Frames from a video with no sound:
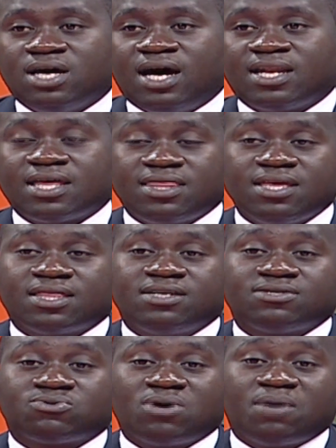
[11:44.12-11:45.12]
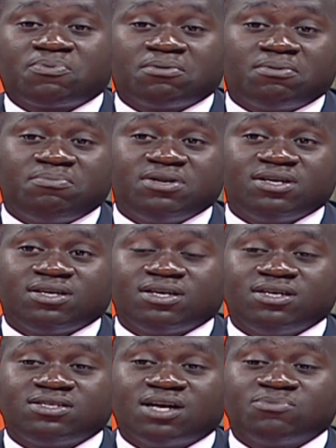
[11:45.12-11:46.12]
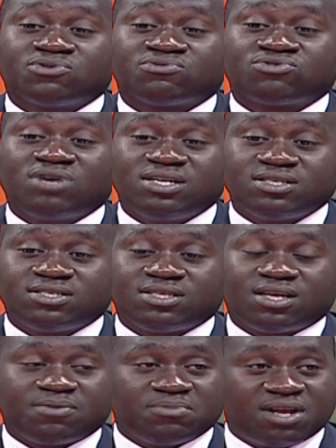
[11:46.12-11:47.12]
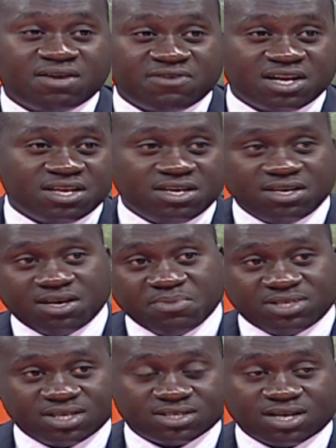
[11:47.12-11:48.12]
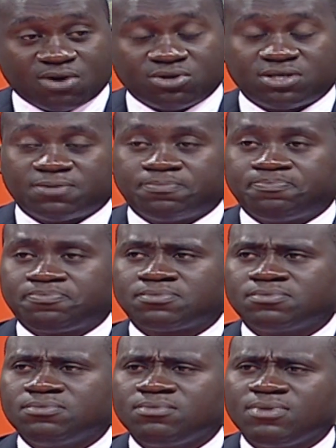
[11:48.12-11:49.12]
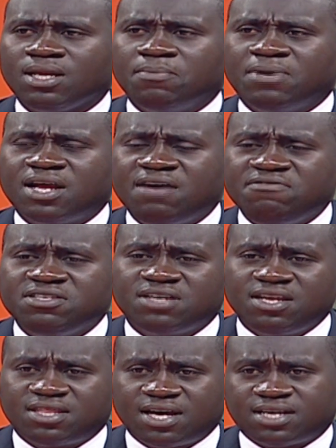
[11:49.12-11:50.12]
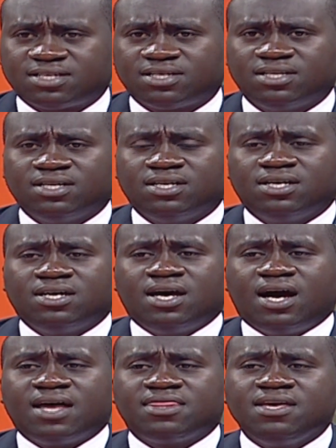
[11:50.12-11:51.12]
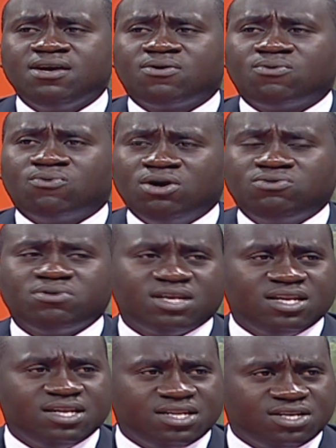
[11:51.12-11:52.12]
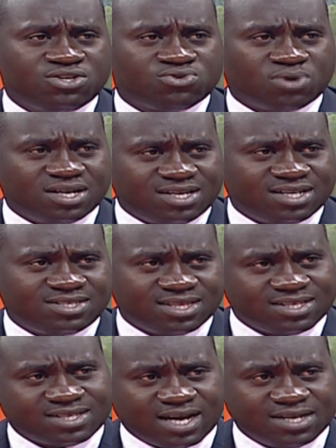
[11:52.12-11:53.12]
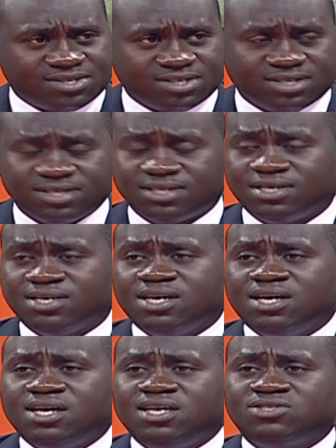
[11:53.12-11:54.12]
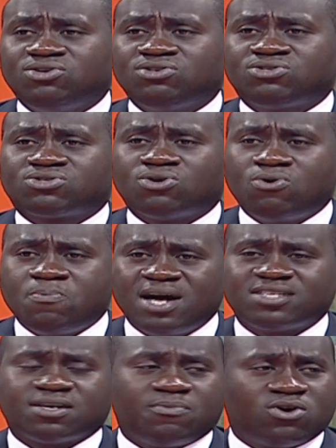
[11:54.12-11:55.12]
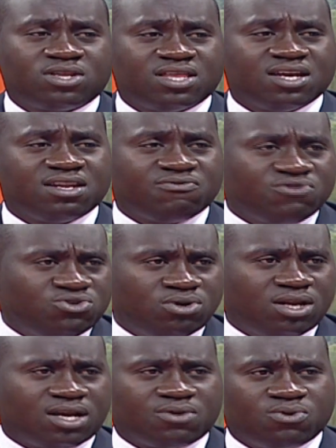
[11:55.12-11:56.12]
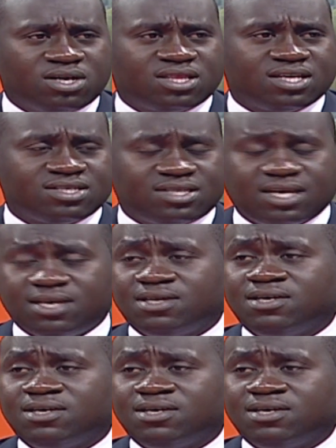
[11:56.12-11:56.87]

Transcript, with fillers: And I think that is where probably, in terms of strategy, that Mudavadi misses out. But having said that, I think what we really need to address in this country is not so much about the individual and what they say,